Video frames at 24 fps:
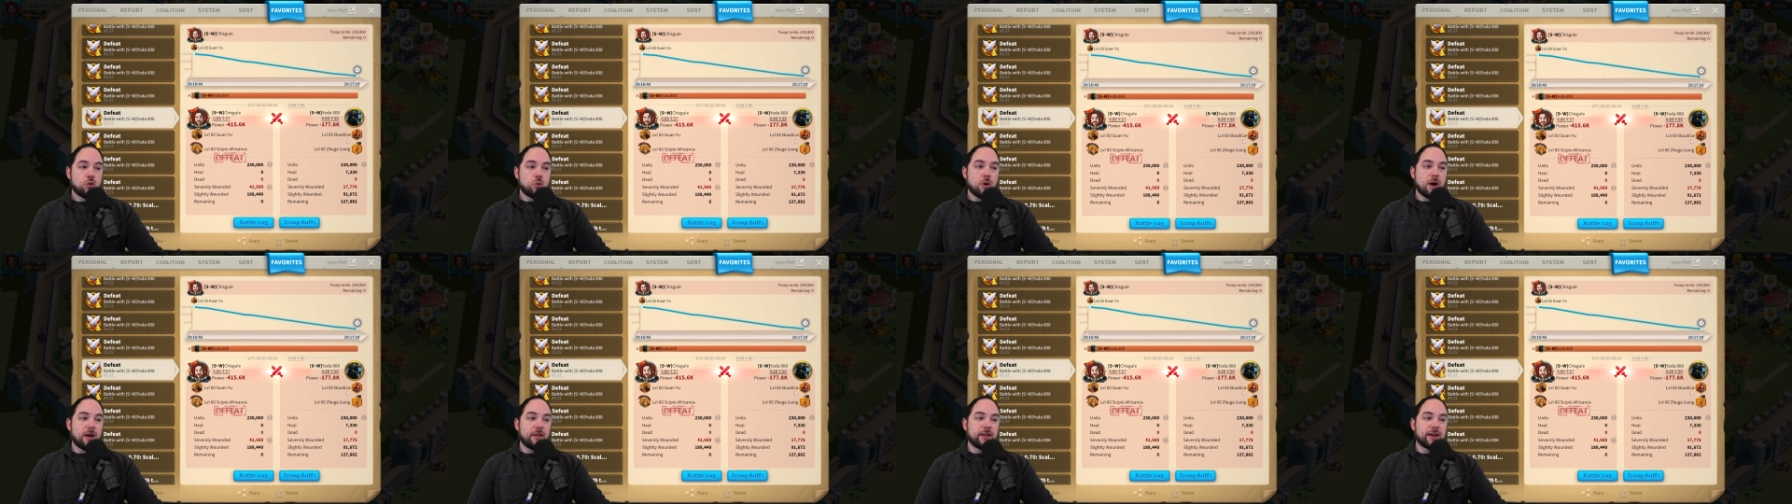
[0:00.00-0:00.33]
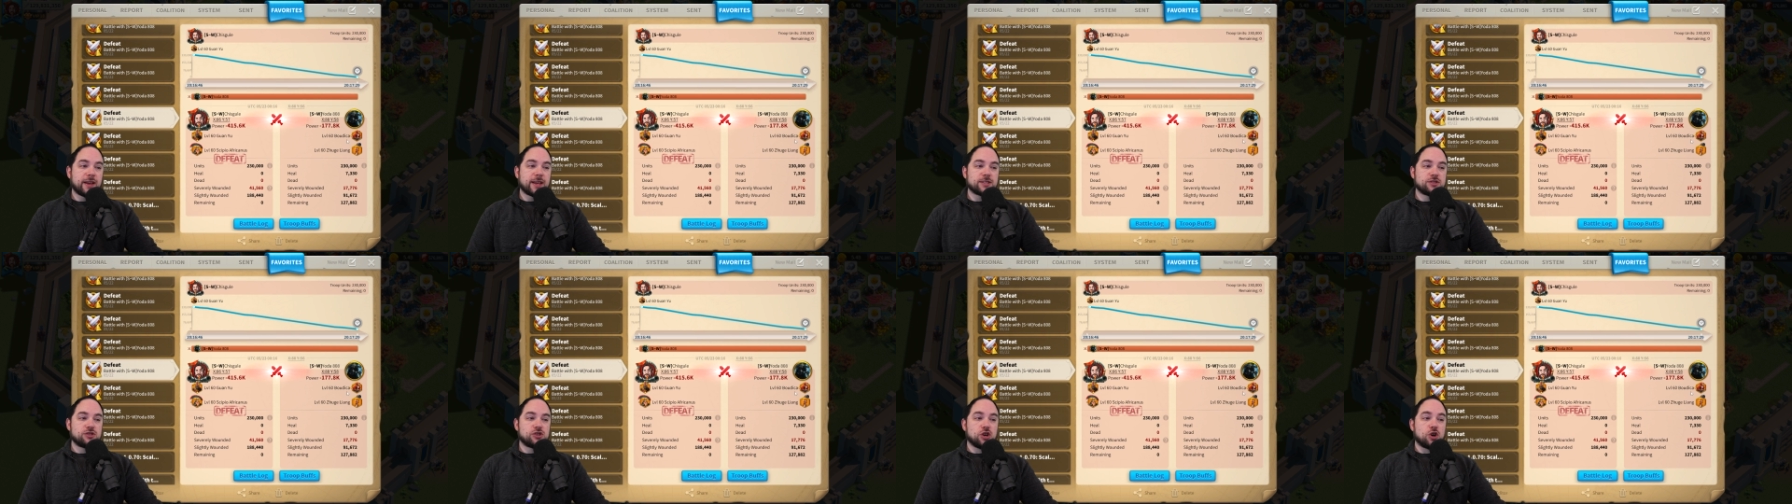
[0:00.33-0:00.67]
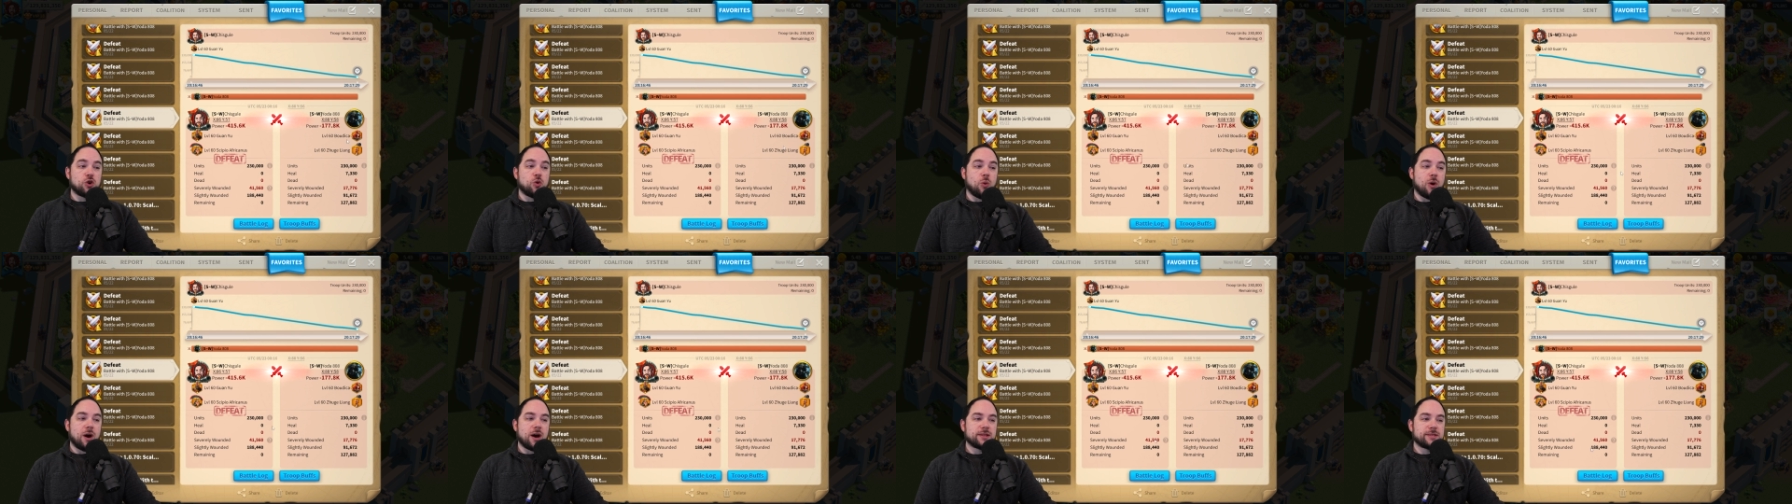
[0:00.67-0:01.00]
Well, against a
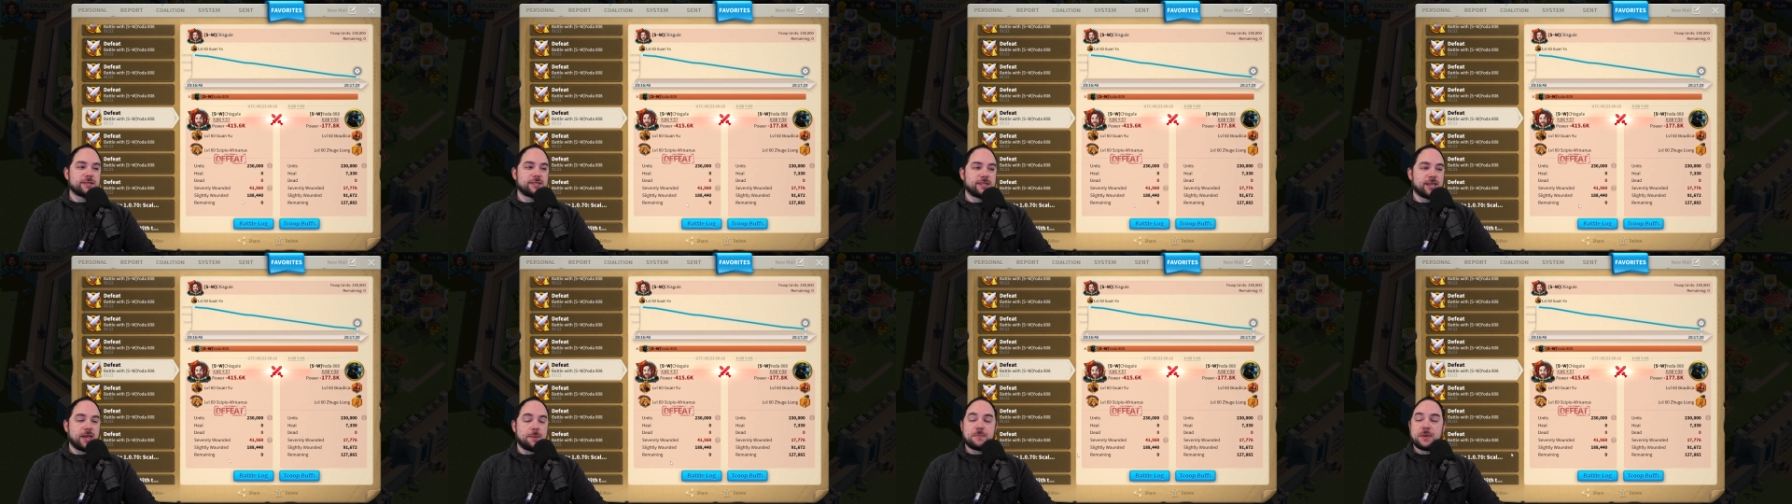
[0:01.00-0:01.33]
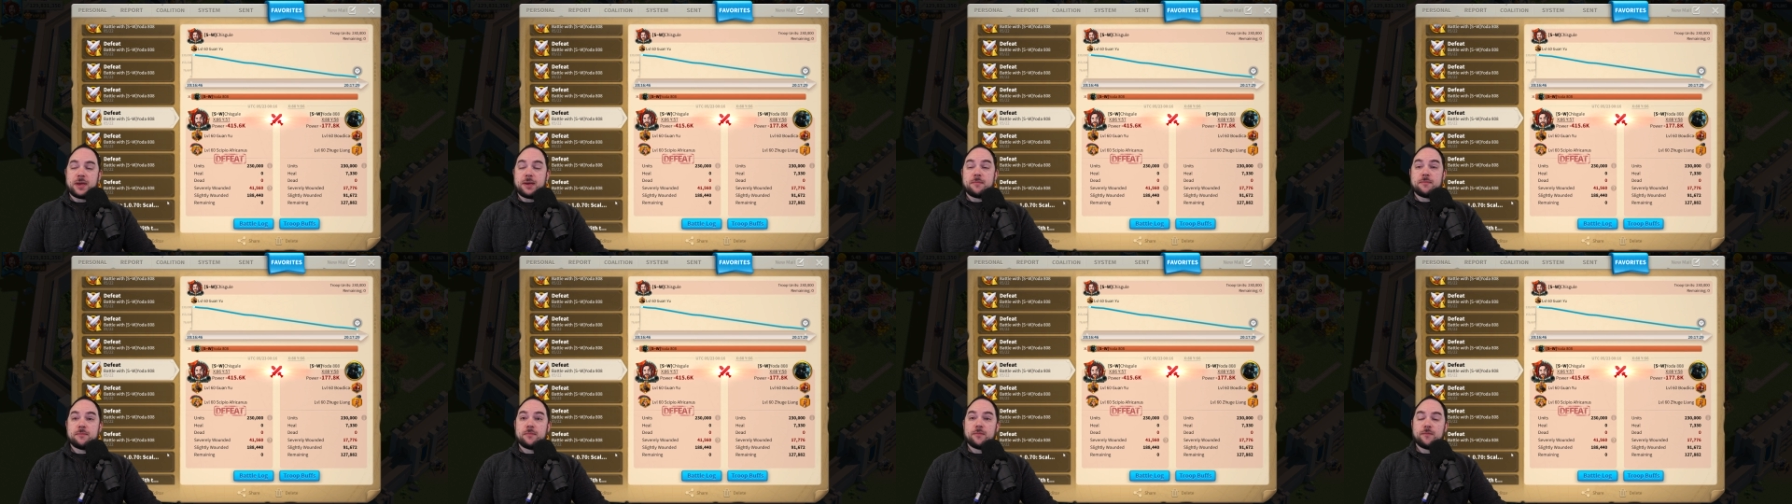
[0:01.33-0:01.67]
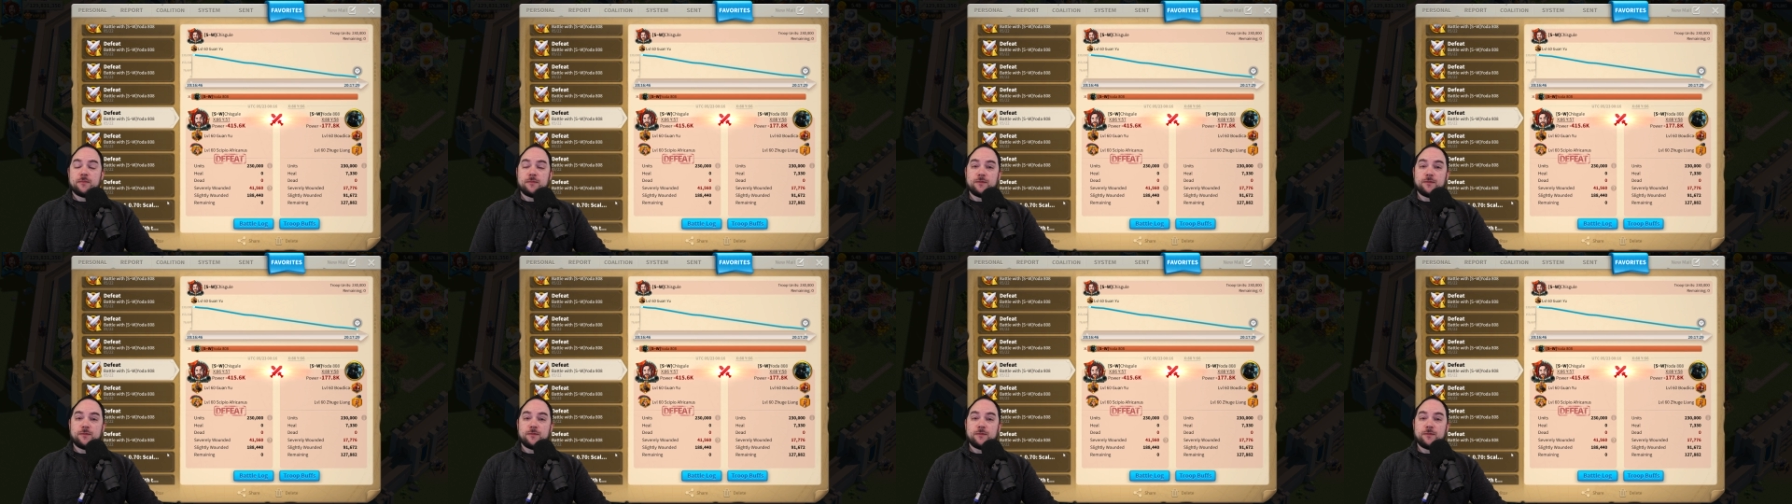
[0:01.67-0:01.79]
Guan Skippy,